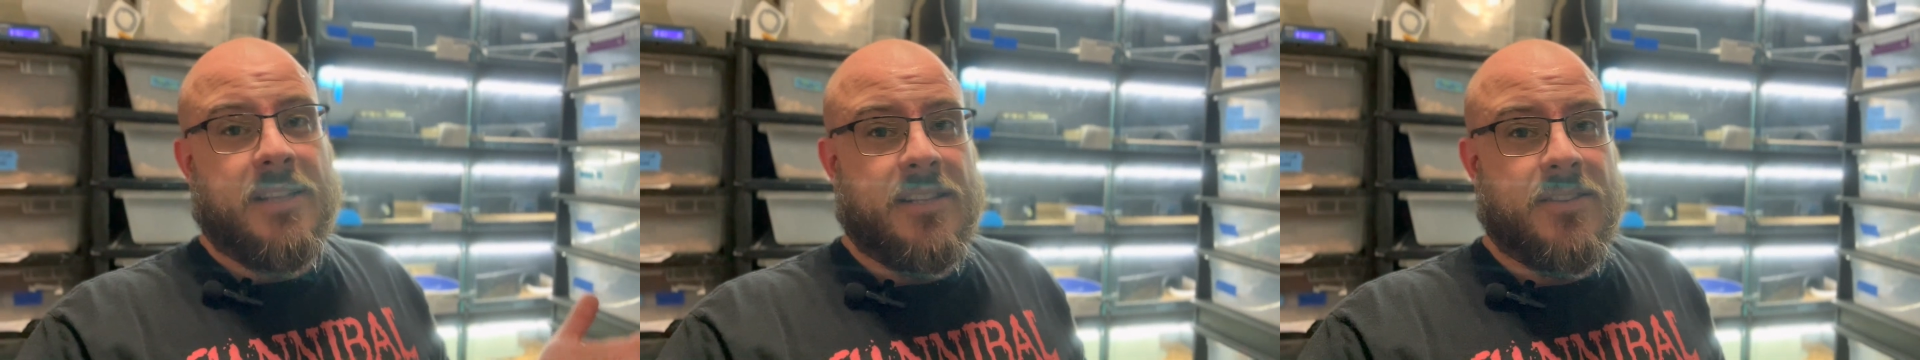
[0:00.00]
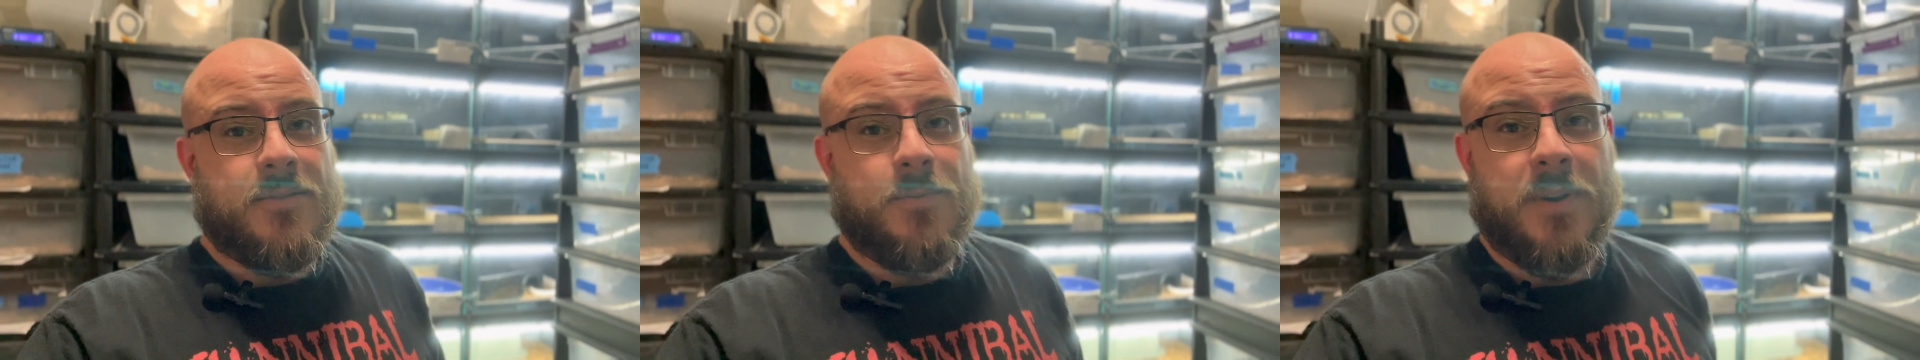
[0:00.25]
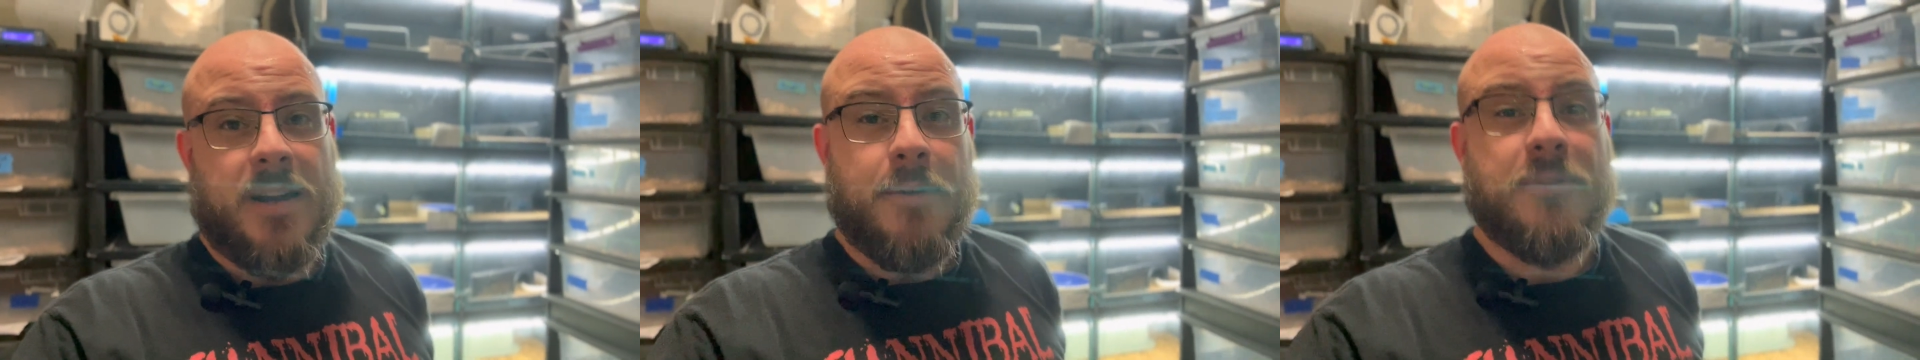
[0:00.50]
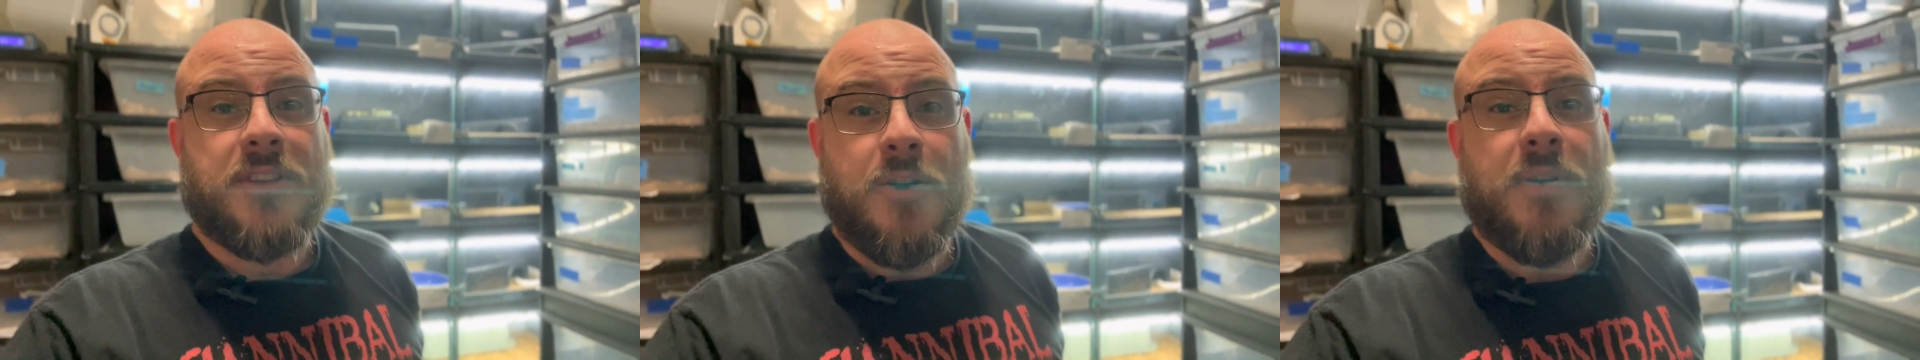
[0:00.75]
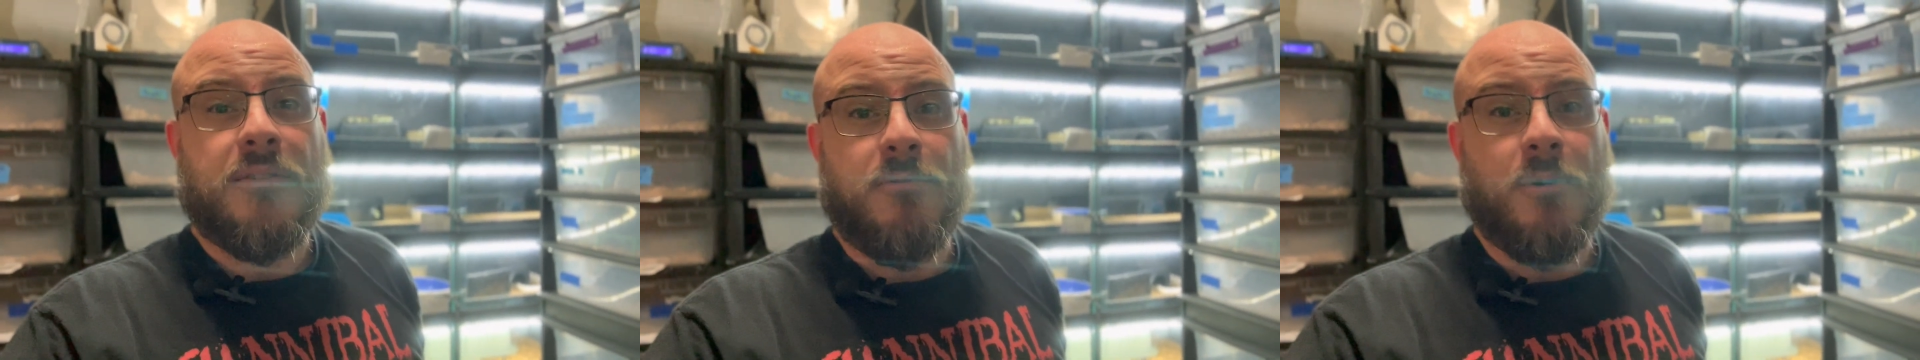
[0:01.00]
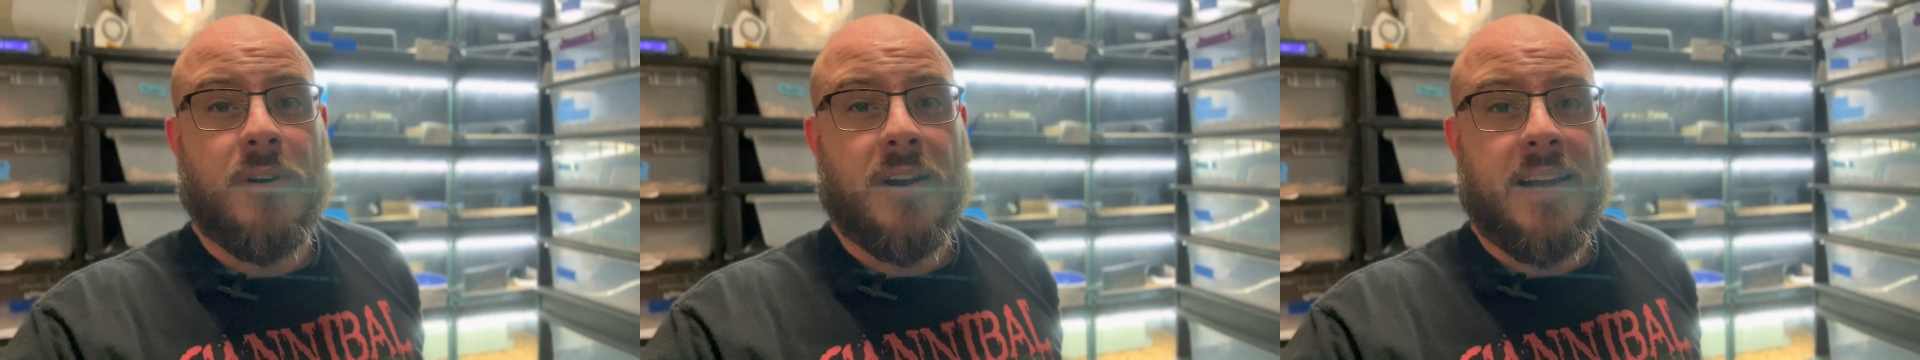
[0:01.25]
That's what I was going
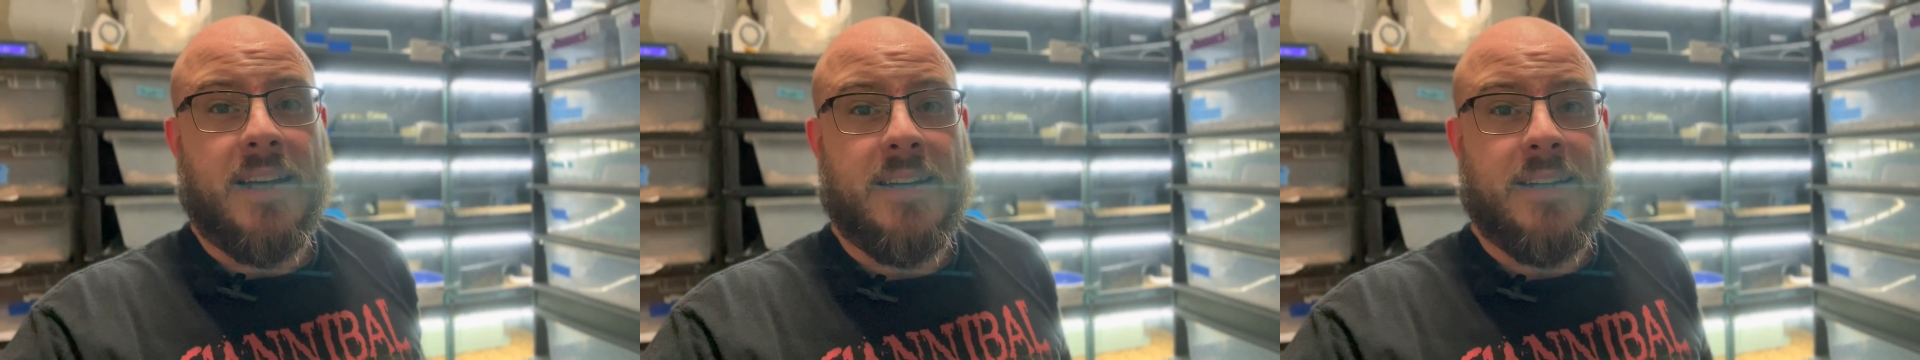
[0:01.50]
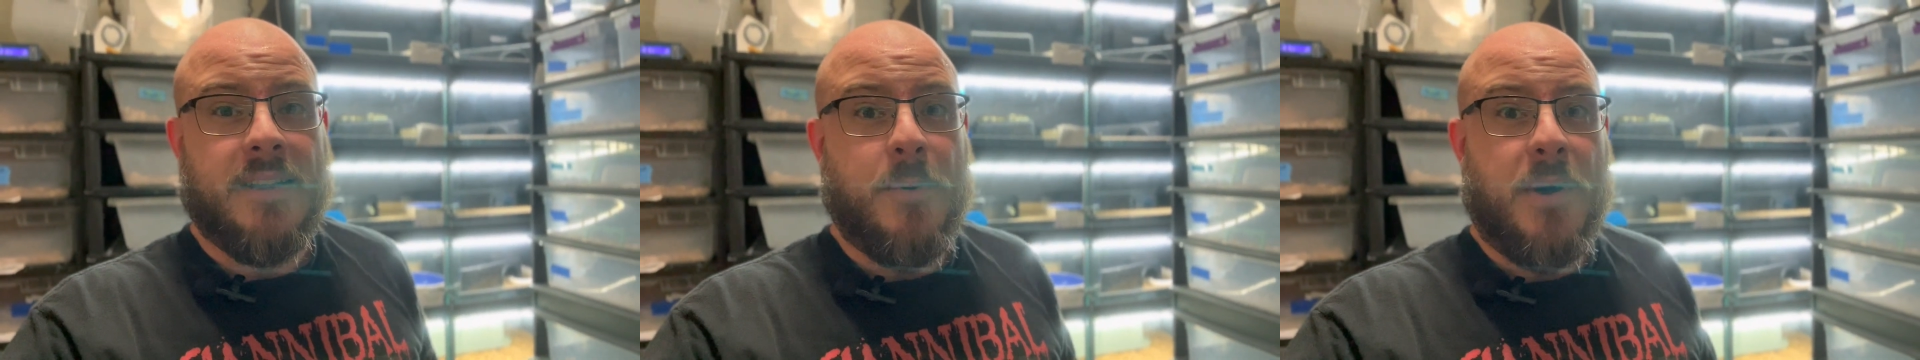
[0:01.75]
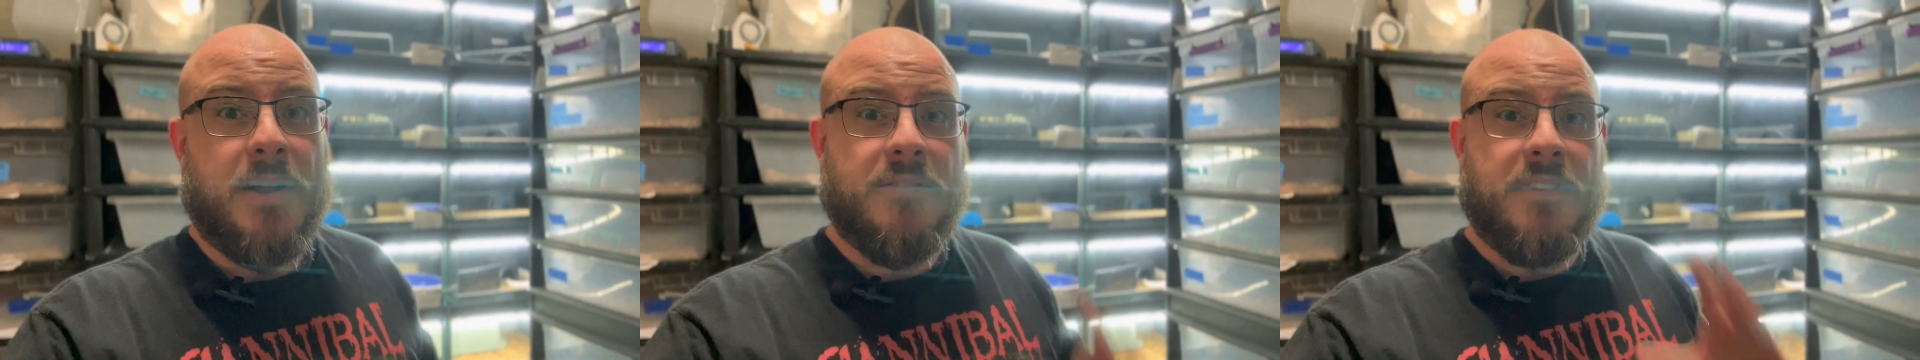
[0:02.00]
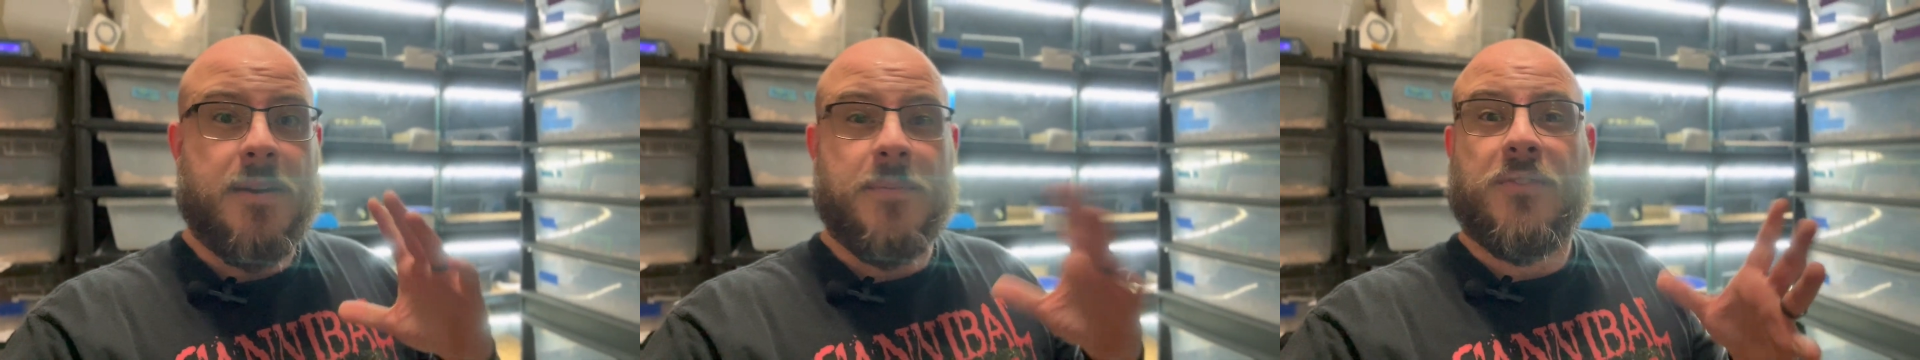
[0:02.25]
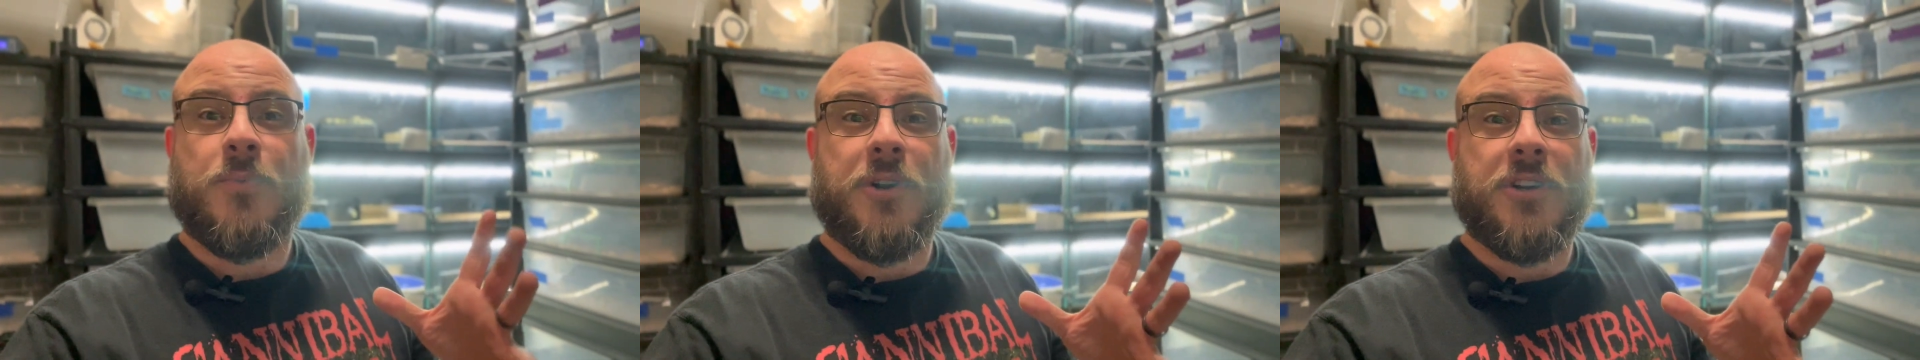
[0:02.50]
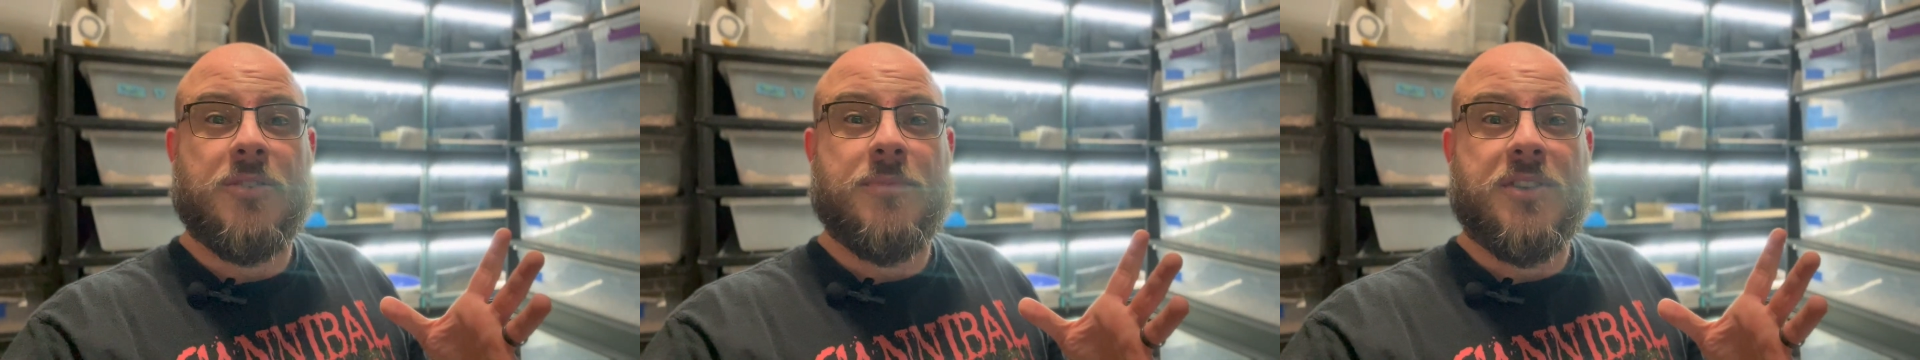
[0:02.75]
for. I want Venomous
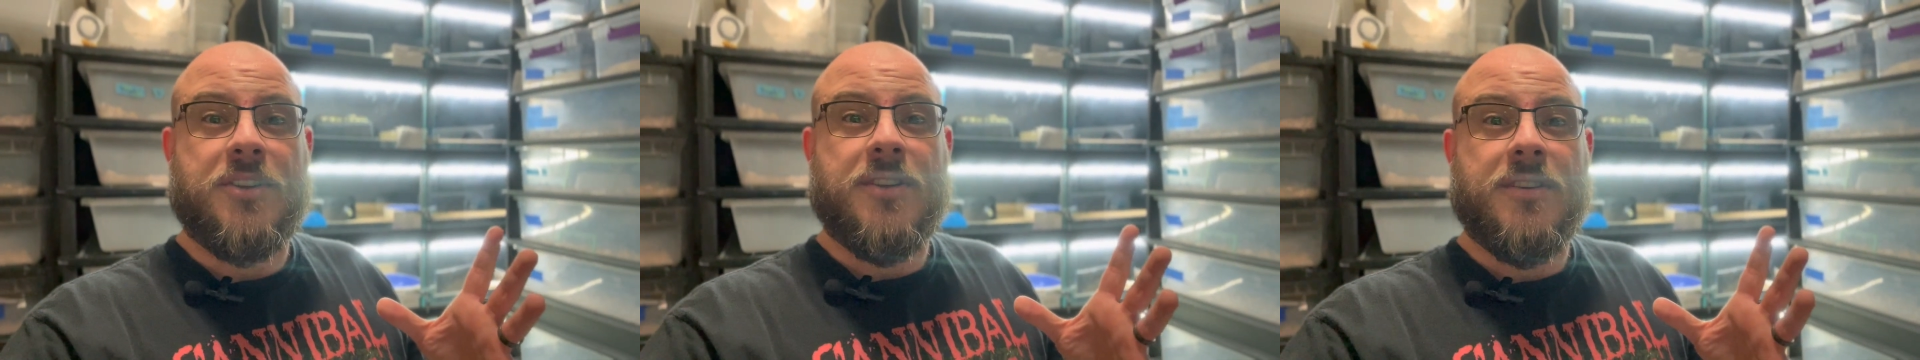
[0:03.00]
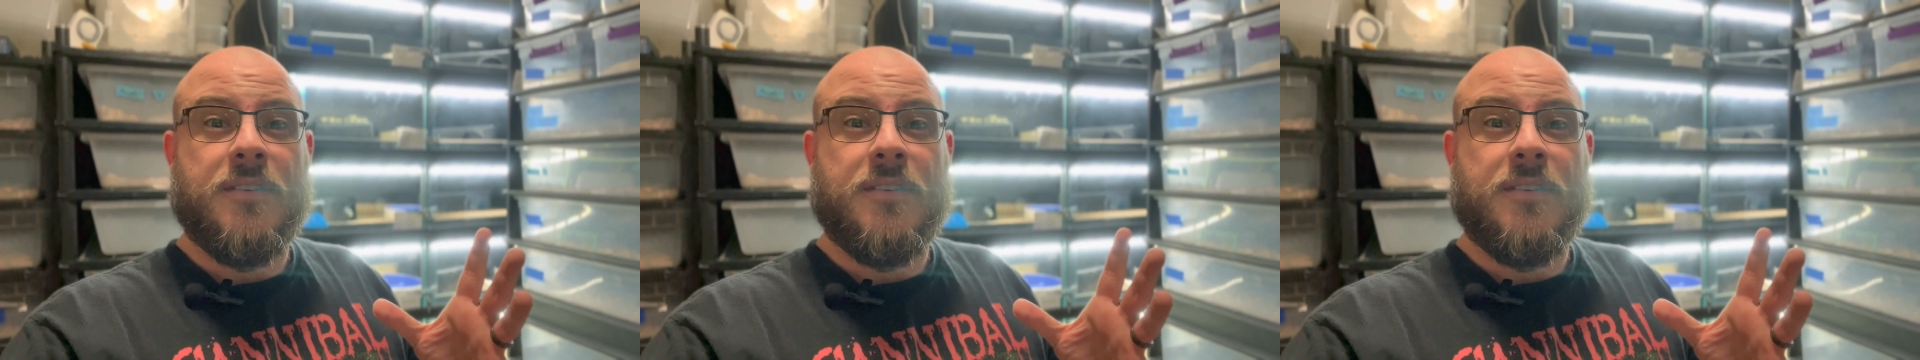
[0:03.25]
work to be